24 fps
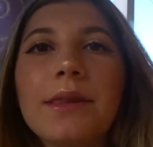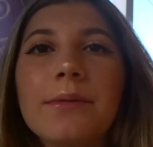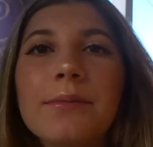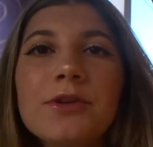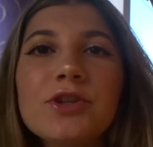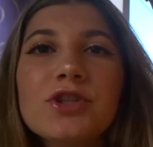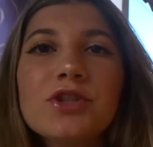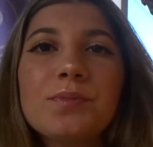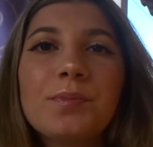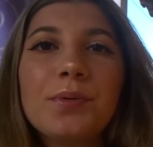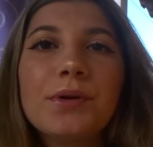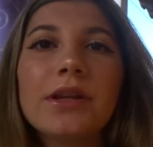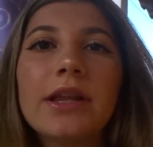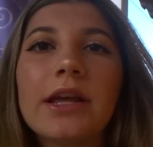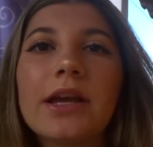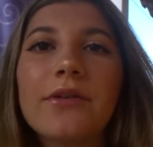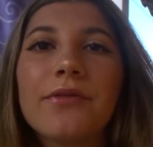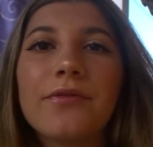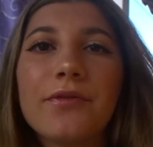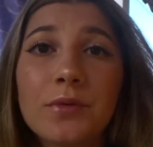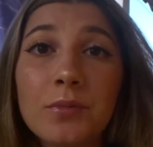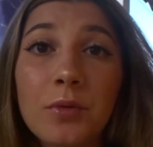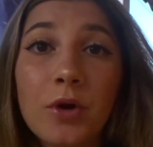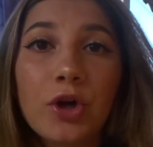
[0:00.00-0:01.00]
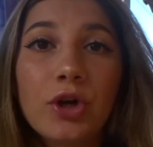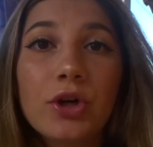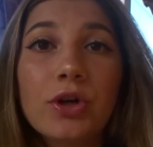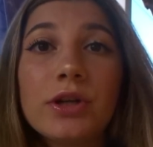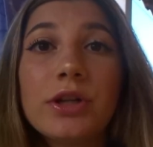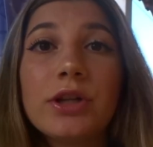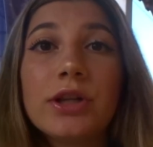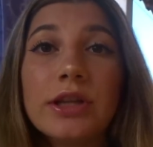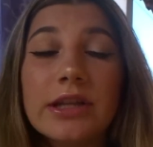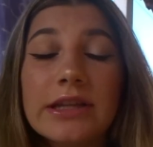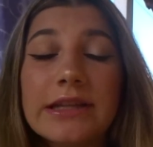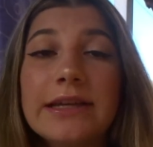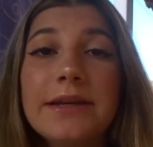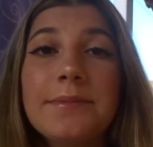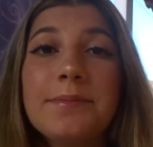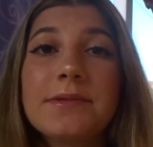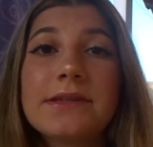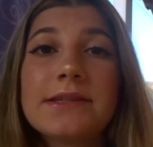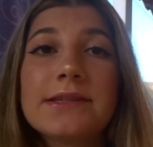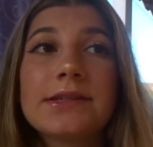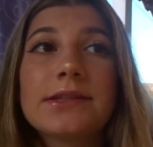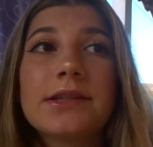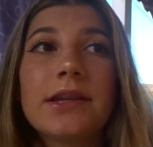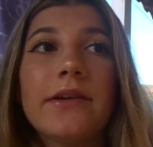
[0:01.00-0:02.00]
Let me just put like a few more
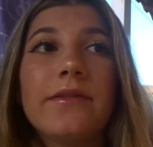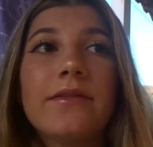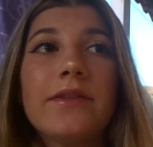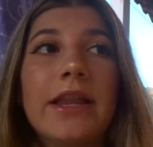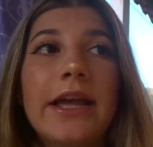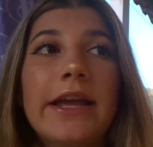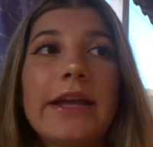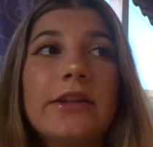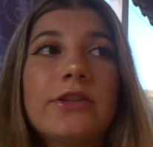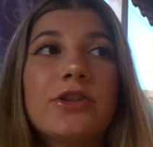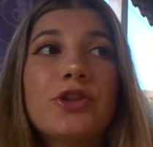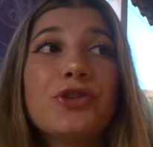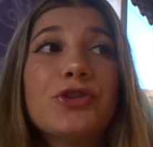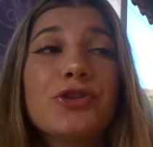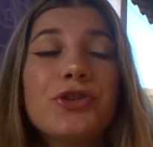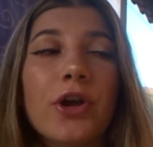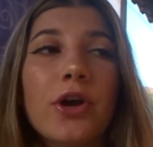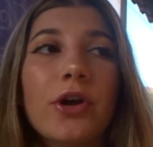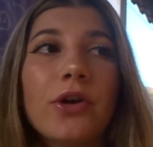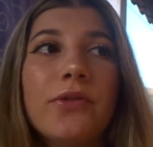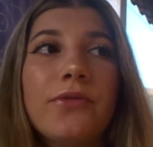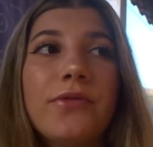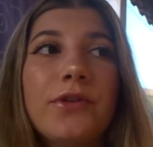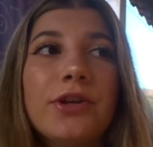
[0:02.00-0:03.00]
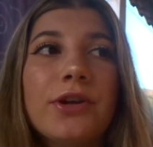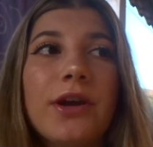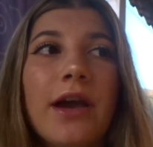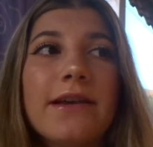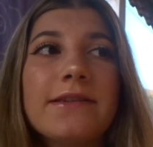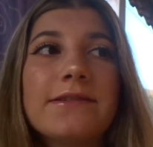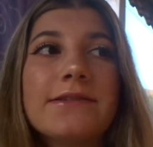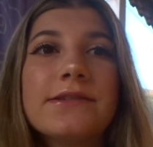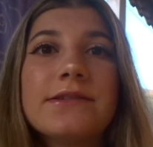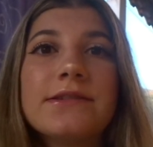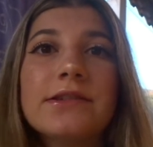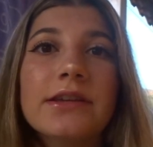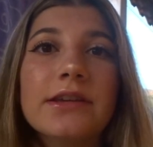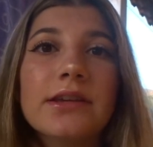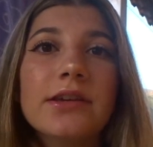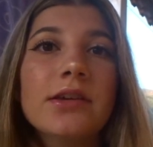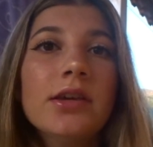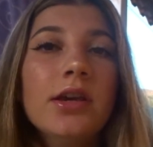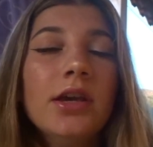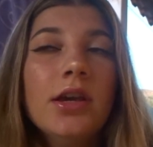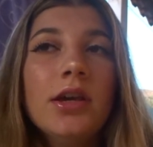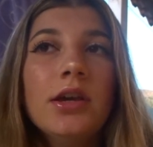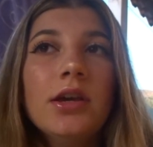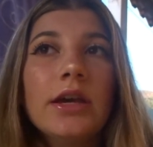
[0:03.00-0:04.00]
clips of like the show for you guys to see,
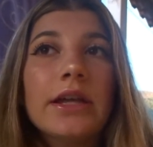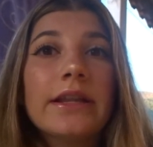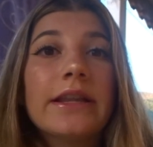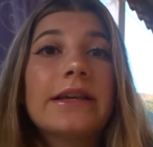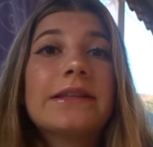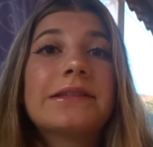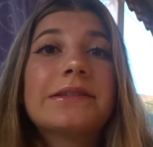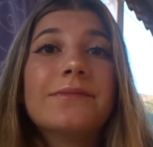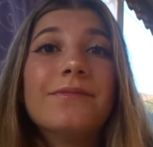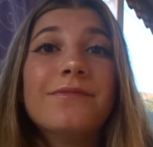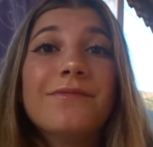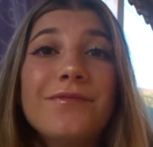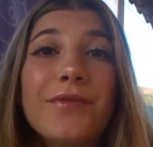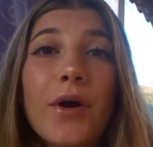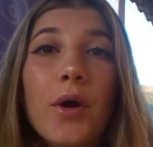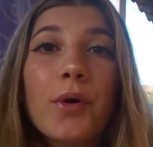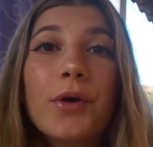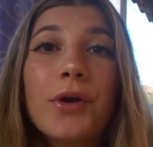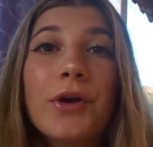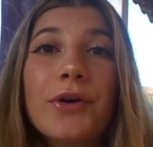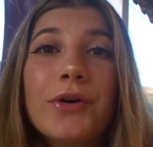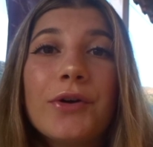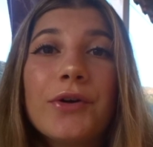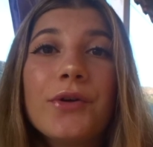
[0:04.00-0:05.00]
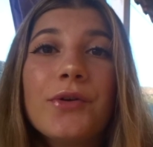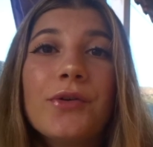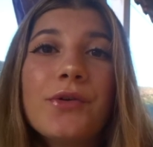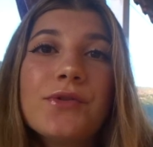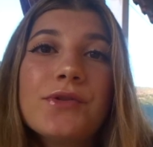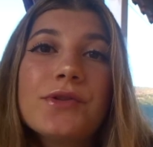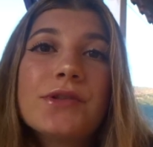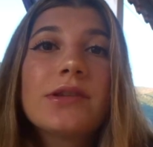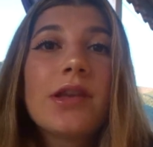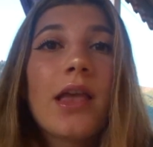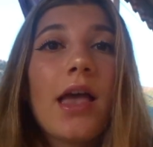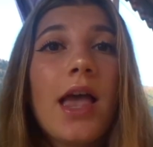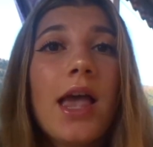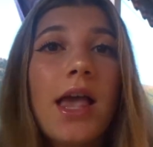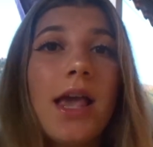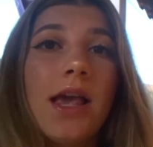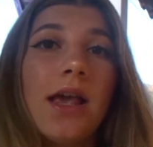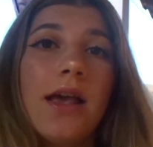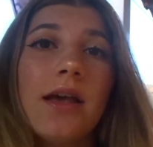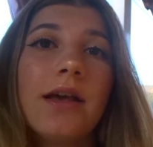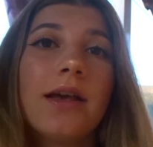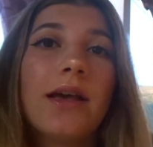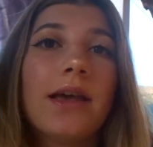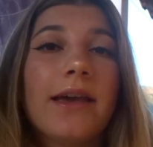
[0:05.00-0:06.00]
and like some photos,
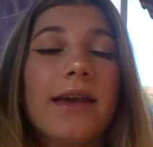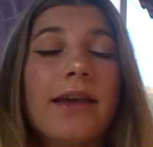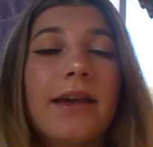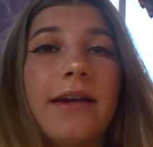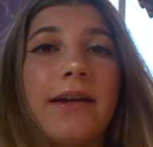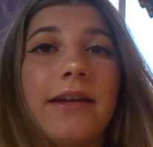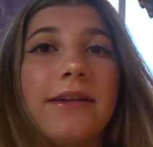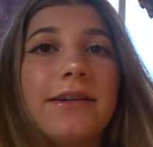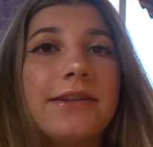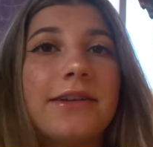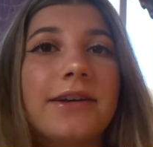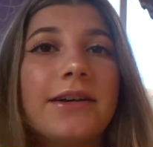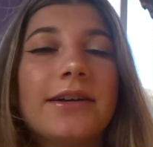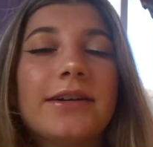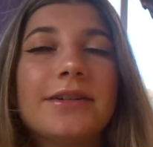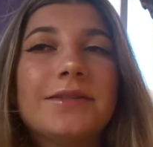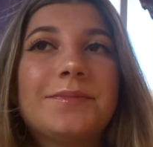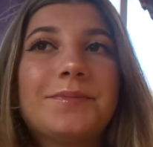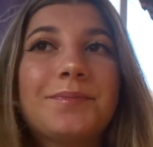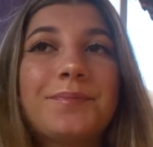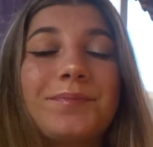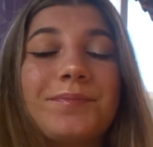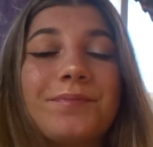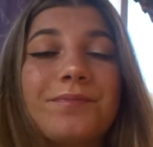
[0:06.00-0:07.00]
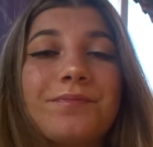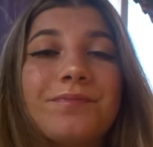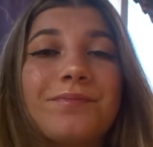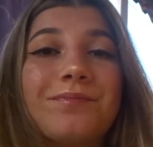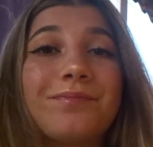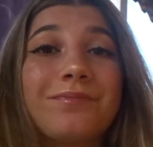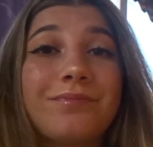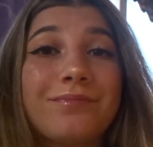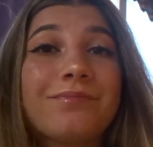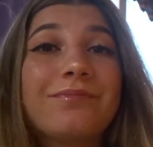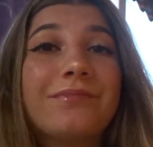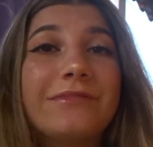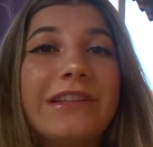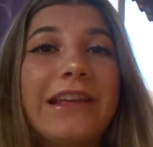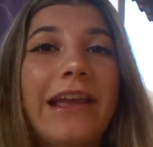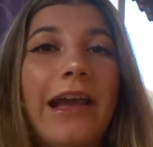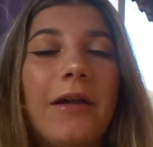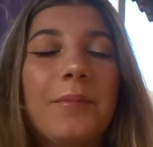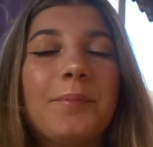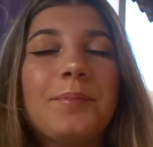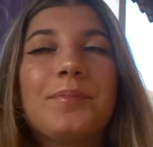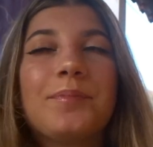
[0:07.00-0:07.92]
and yeah.